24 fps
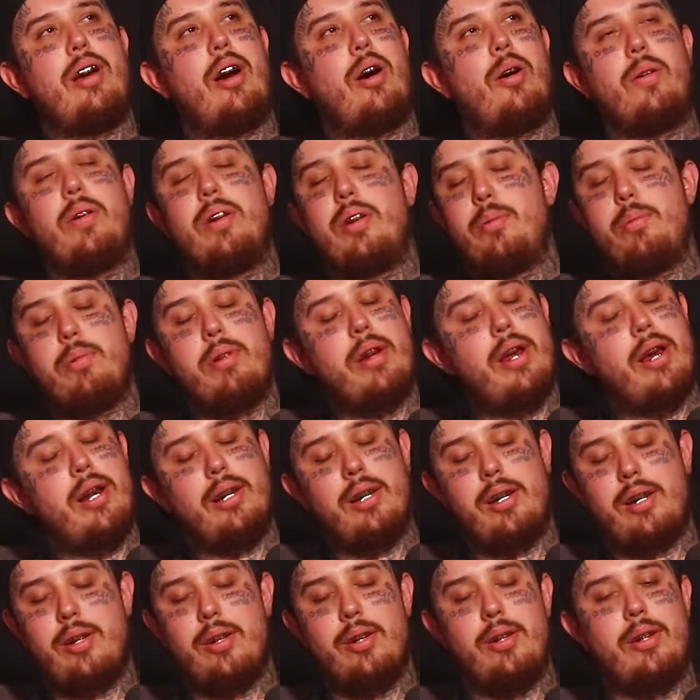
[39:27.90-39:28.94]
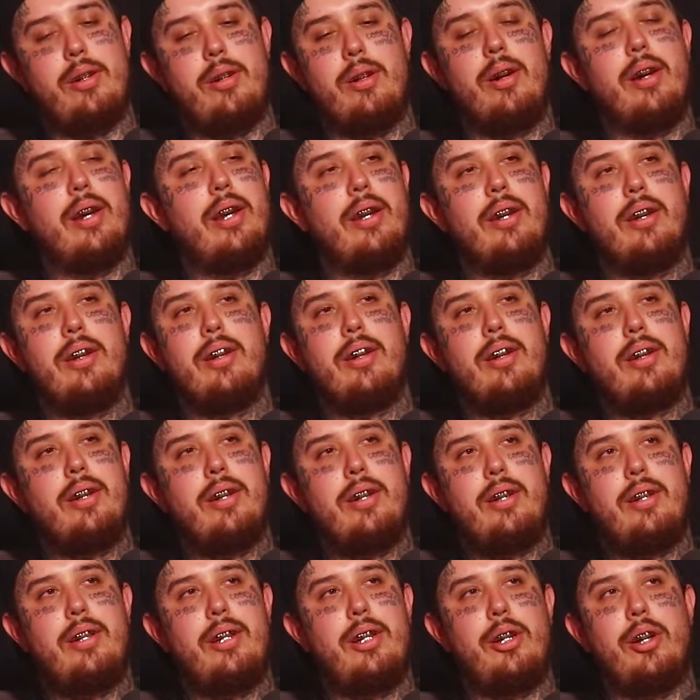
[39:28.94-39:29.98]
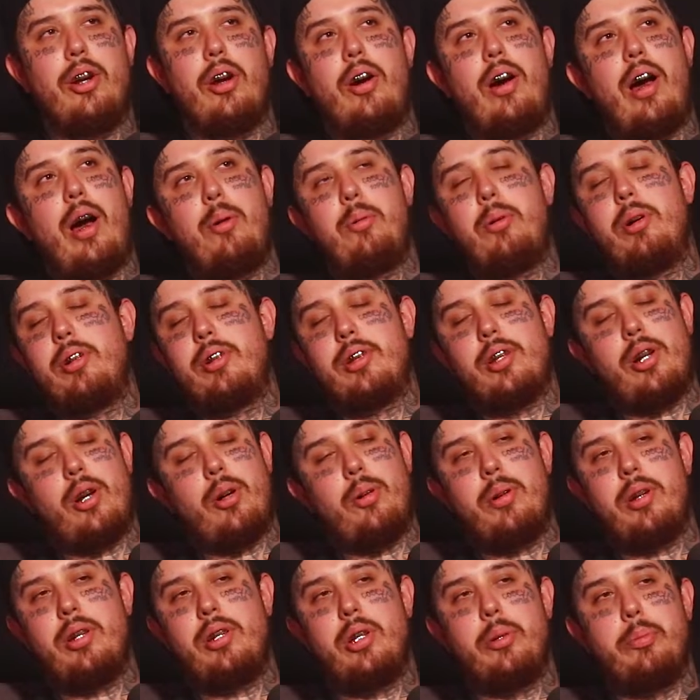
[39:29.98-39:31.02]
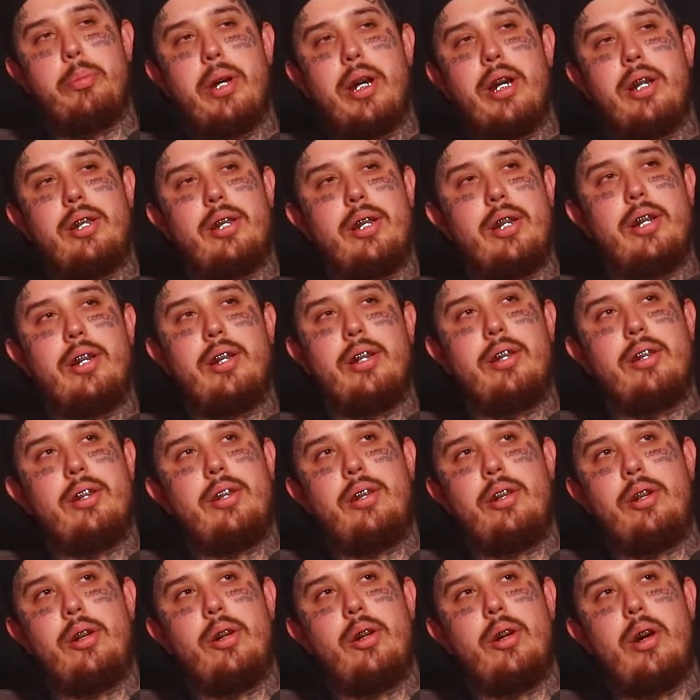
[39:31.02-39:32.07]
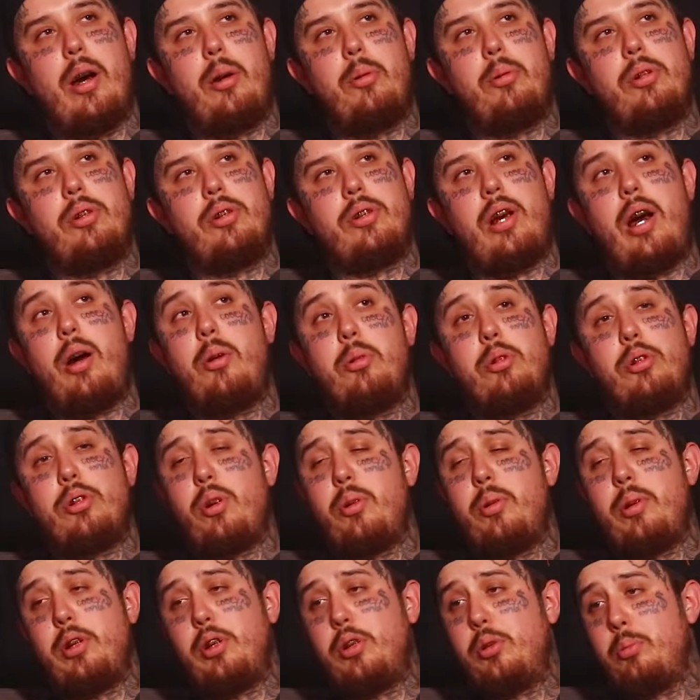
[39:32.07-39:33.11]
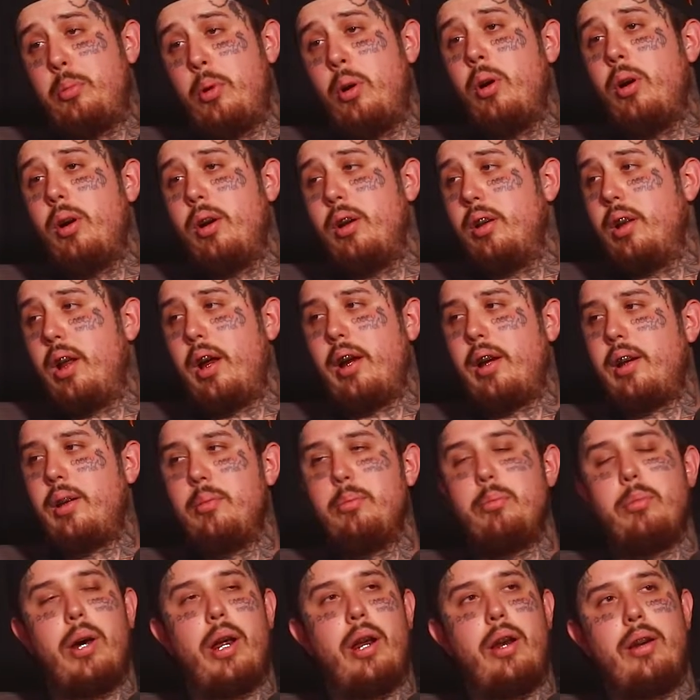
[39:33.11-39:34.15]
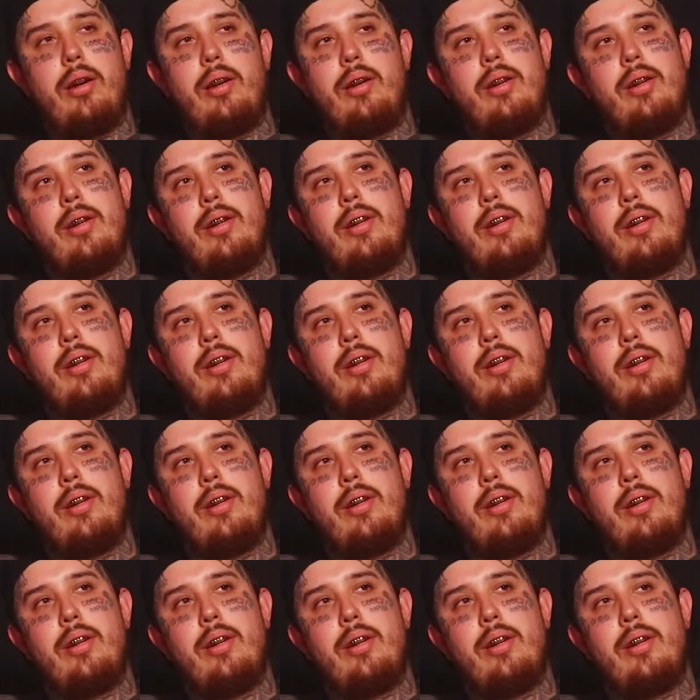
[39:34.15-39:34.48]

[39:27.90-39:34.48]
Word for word: always been hella cool and shout out. know, I wasn't always the best, and you know, I was I was always smart, like, but